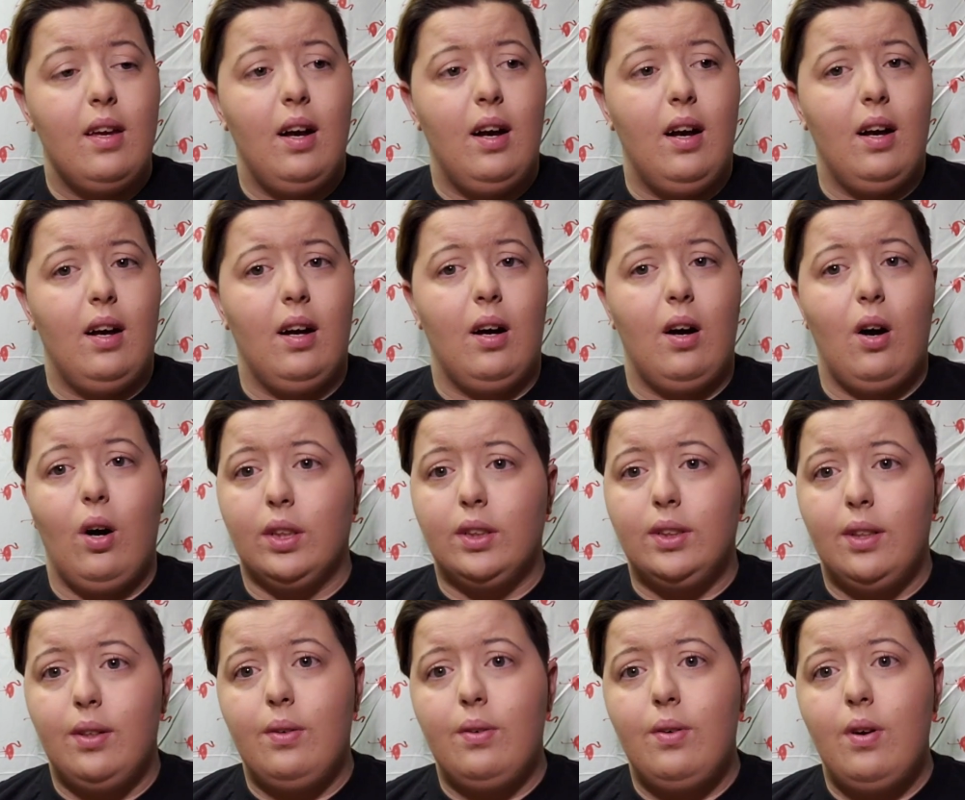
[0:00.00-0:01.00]

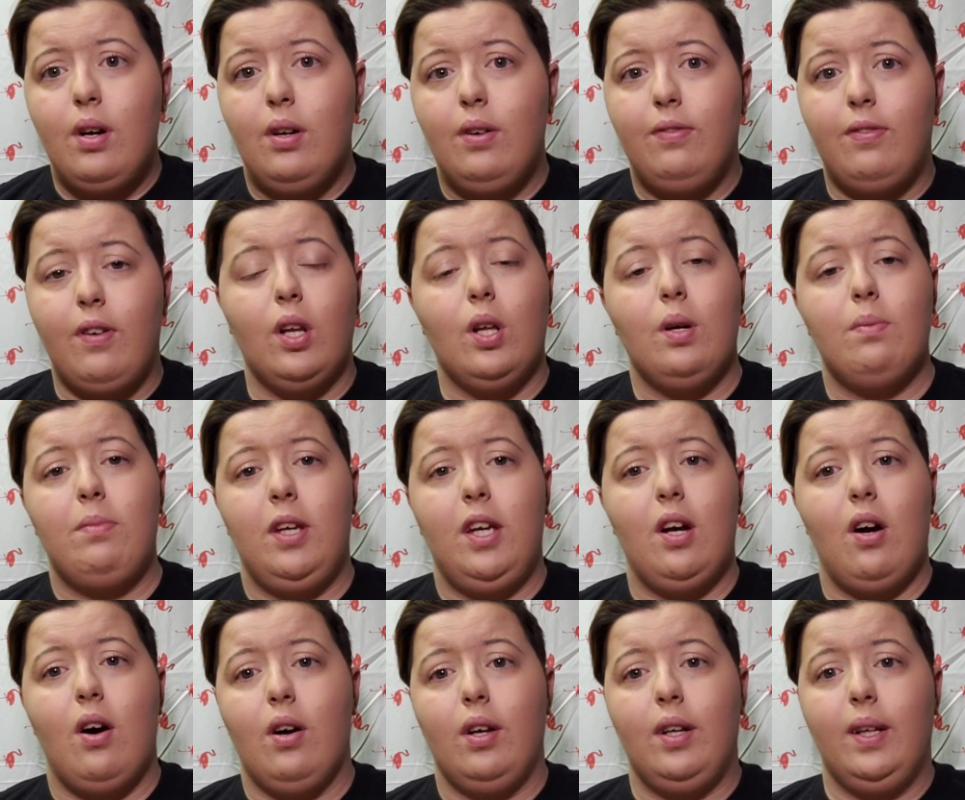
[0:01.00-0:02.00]
Also, follow me
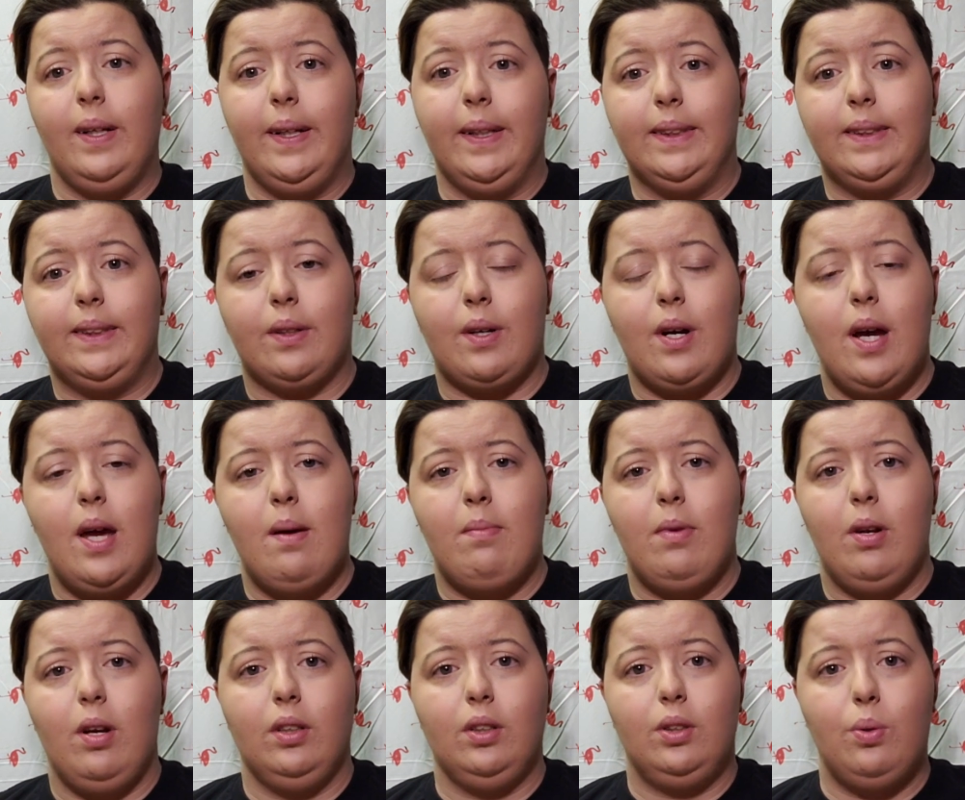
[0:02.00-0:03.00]
on Instagram
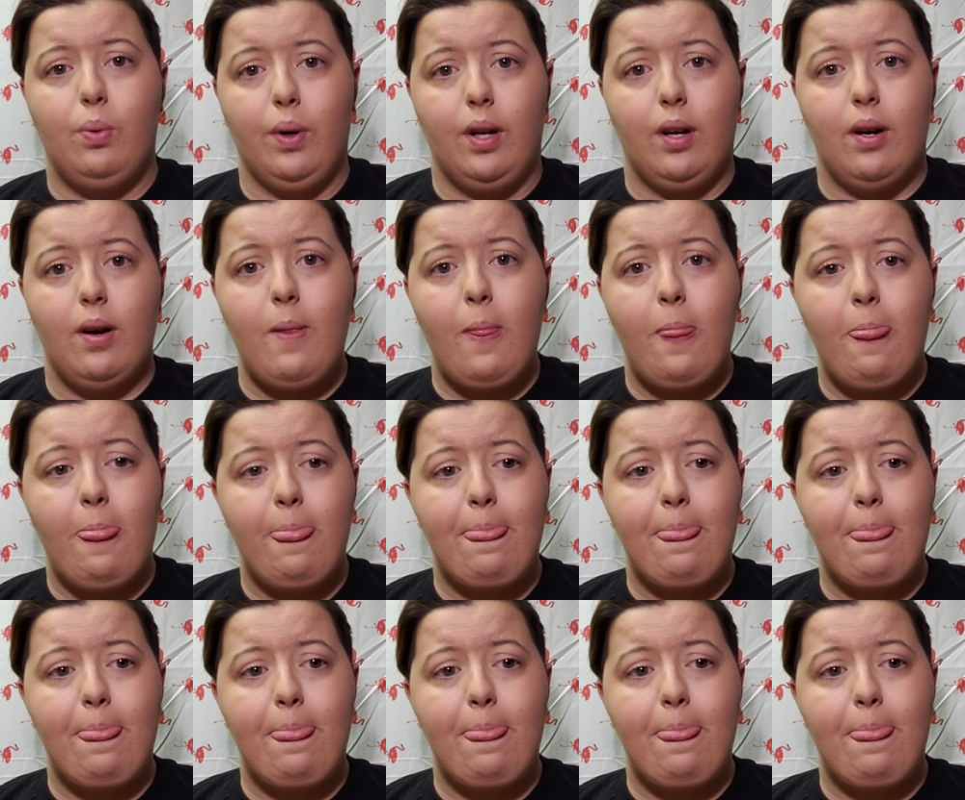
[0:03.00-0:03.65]
and on Twitter